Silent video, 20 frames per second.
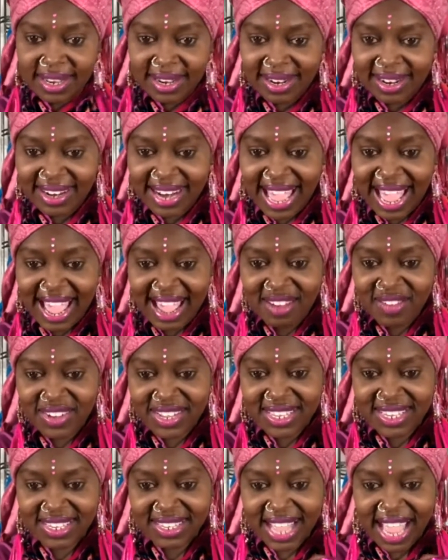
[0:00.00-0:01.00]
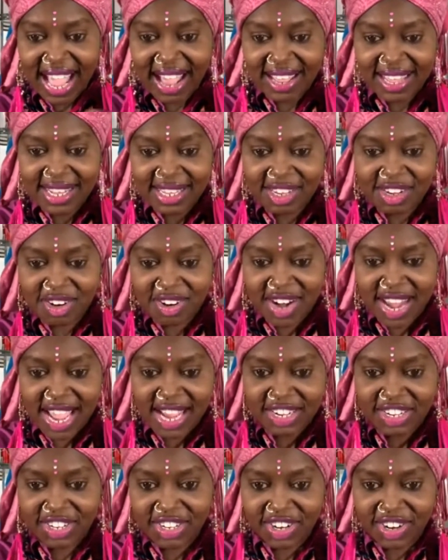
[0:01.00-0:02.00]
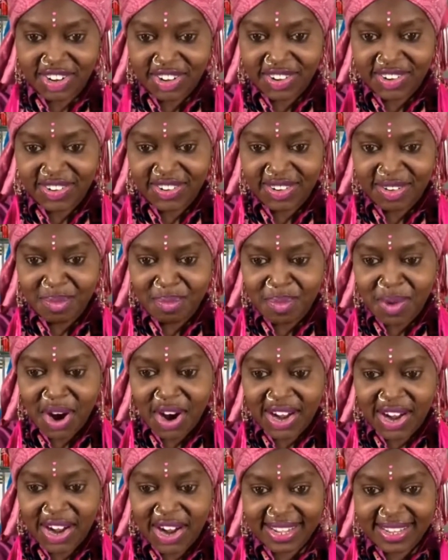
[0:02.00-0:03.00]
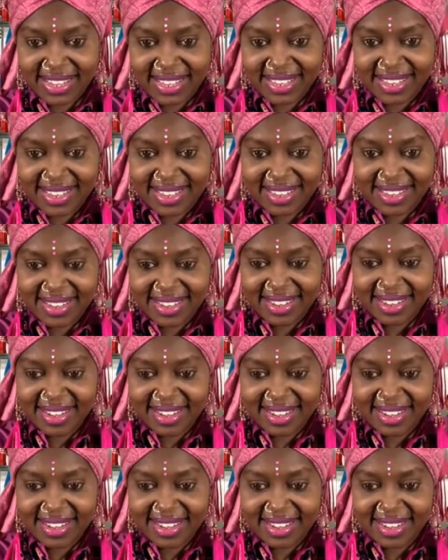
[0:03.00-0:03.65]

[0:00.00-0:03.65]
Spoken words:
Live in Style International, Marcus.